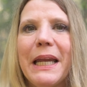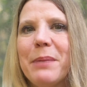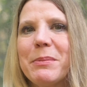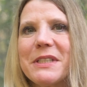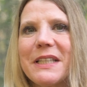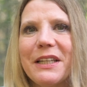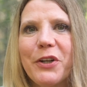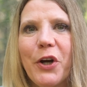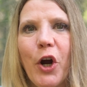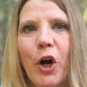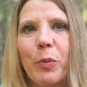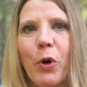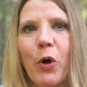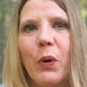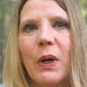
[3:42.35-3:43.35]
name is Linda
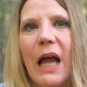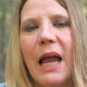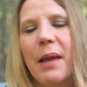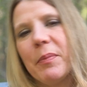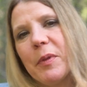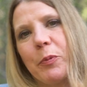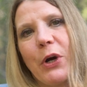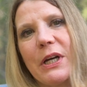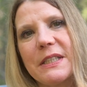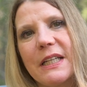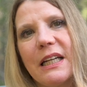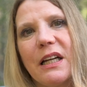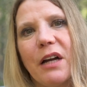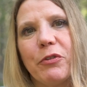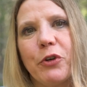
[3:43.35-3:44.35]
Harbaugh, and I am the
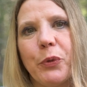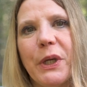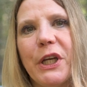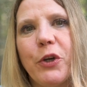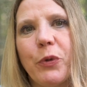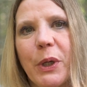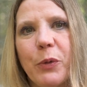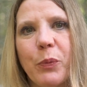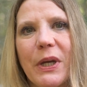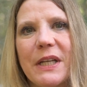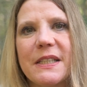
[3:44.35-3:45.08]
president of Grieg Greenway